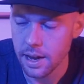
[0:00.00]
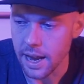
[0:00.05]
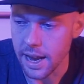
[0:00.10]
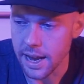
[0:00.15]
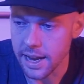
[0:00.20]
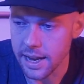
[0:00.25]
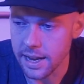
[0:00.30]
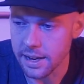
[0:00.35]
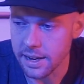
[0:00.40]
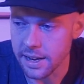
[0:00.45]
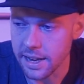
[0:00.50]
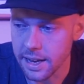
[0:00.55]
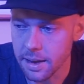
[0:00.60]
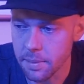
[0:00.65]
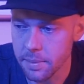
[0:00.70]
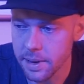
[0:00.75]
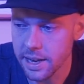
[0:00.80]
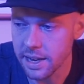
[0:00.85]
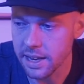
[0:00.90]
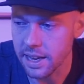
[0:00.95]
And it
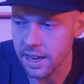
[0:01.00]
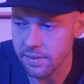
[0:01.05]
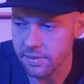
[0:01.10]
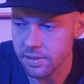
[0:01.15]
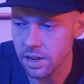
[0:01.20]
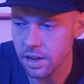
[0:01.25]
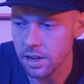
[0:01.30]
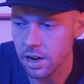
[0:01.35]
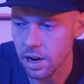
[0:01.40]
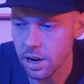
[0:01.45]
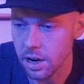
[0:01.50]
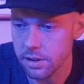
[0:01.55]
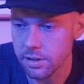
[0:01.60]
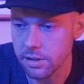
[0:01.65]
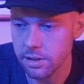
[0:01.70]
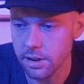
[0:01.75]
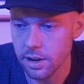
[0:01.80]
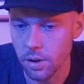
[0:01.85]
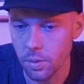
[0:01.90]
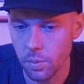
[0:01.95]
can be a gift and a
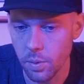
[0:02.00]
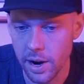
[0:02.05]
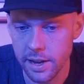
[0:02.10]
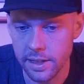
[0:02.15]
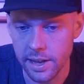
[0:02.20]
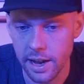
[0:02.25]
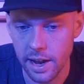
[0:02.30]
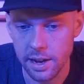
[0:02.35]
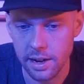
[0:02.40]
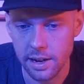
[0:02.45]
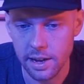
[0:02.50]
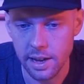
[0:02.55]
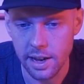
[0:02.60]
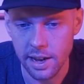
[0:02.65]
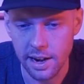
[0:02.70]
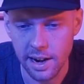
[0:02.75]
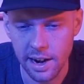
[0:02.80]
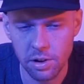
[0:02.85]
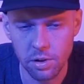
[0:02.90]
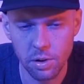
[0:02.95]
curse in a way that,
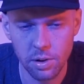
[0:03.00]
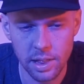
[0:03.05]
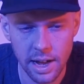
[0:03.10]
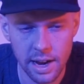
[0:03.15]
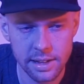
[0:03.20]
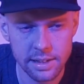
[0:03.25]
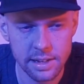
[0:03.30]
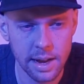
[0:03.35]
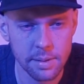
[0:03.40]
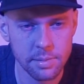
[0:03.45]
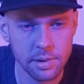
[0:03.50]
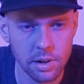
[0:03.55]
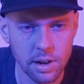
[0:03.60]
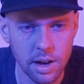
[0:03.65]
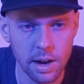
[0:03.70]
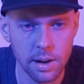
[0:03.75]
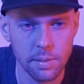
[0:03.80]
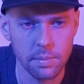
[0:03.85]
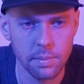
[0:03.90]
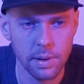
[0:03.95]
and I know a lot of times I'll
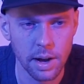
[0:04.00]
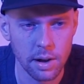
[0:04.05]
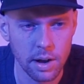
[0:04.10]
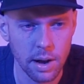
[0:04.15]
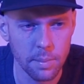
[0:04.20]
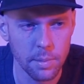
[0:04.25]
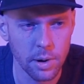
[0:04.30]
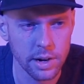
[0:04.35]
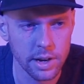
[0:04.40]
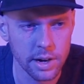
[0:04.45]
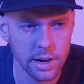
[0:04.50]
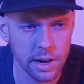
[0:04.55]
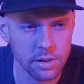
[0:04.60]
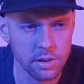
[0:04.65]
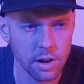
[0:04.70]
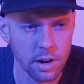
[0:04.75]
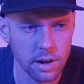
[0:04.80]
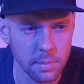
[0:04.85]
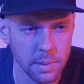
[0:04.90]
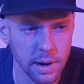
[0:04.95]
come on here and I'll
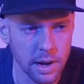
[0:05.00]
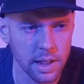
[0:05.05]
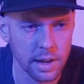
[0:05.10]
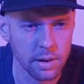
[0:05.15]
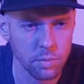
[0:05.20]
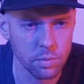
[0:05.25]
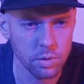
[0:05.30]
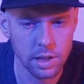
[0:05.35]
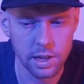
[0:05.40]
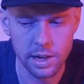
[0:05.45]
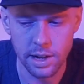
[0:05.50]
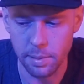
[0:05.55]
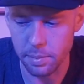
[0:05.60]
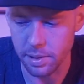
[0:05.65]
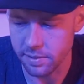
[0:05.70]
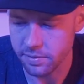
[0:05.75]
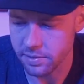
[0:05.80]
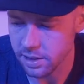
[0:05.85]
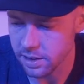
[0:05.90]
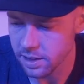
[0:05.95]
talk about like really
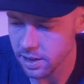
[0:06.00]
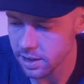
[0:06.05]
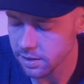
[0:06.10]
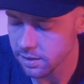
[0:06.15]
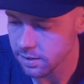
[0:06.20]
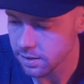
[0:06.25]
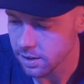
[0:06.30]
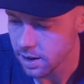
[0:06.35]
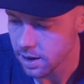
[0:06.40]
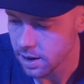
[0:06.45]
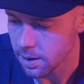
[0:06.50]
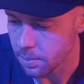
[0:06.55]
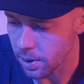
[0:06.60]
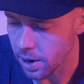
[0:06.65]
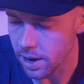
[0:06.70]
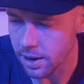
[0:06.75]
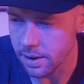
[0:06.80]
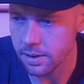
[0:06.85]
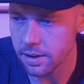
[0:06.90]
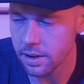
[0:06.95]
uplifting things,
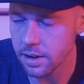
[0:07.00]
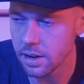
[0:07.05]
but